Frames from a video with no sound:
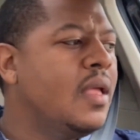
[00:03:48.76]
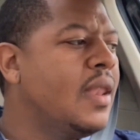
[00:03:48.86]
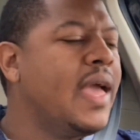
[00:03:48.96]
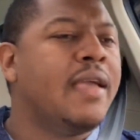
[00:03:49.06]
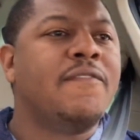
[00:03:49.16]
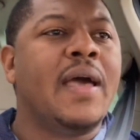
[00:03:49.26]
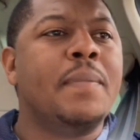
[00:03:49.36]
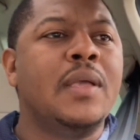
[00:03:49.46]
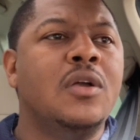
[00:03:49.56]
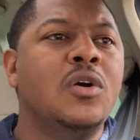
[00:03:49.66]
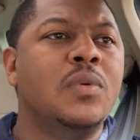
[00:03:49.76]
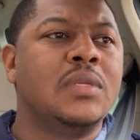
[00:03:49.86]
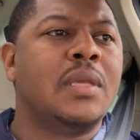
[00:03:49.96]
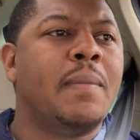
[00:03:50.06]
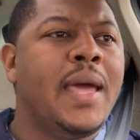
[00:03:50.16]
Like if I've been cool
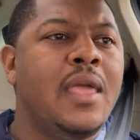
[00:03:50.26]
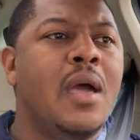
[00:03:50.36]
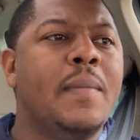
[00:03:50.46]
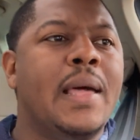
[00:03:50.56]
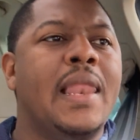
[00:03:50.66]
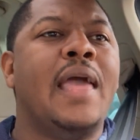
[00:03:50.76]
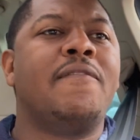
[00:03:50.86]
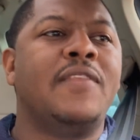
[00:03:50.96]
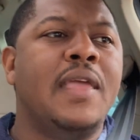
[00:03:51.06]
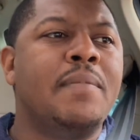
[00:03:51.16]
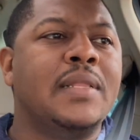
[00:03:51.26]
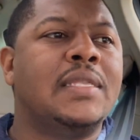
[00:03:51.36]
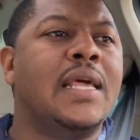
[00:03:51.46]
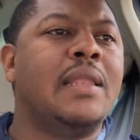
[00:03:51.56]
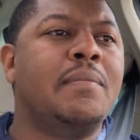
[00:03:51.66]
with somebody all my life and they've been
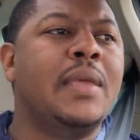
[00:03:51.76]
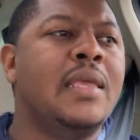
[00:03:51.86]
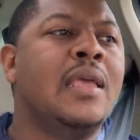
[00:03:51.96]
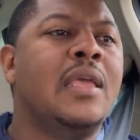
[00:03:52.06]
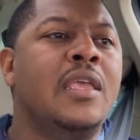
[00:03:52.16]
telling me,